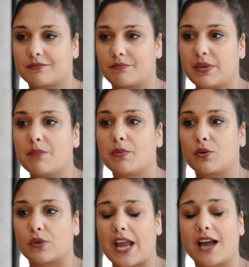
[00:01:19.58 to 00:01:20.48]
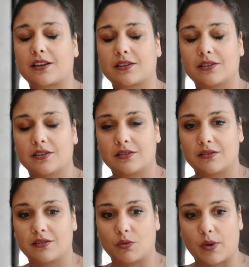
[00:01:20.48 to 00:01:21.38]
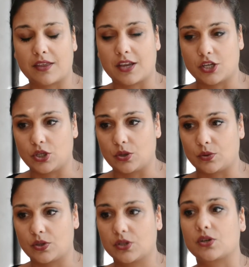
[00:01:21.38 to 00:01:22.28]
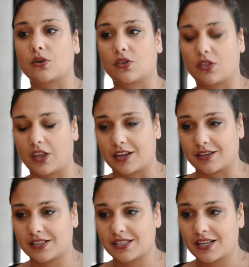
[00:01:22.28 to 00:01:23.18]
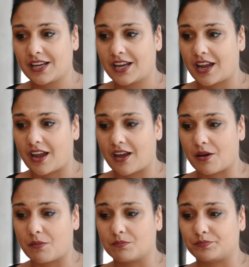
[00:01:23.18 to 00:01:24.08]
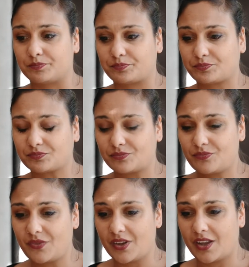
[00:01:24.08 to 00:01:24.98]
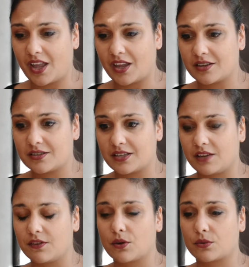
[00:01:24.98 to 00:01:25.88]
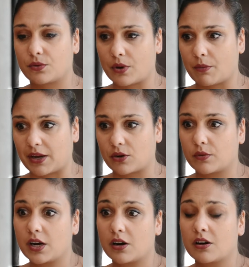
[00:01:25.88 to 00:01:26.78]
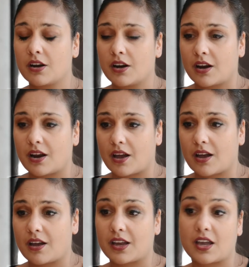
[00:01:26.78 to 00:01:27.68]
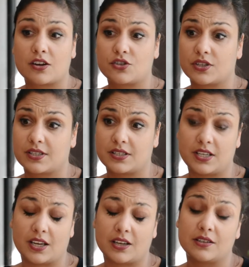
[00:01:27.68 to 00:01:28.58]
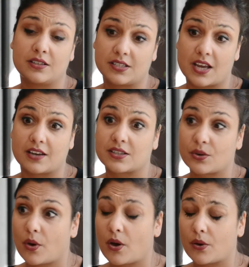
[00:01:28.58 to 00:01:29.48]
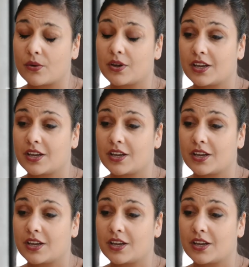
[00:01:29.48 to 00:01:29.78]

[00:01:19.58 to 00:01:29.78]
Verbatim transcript: people react the way they do to certain things. Um, and even though throughout my career uh, I kind of just did the status quo,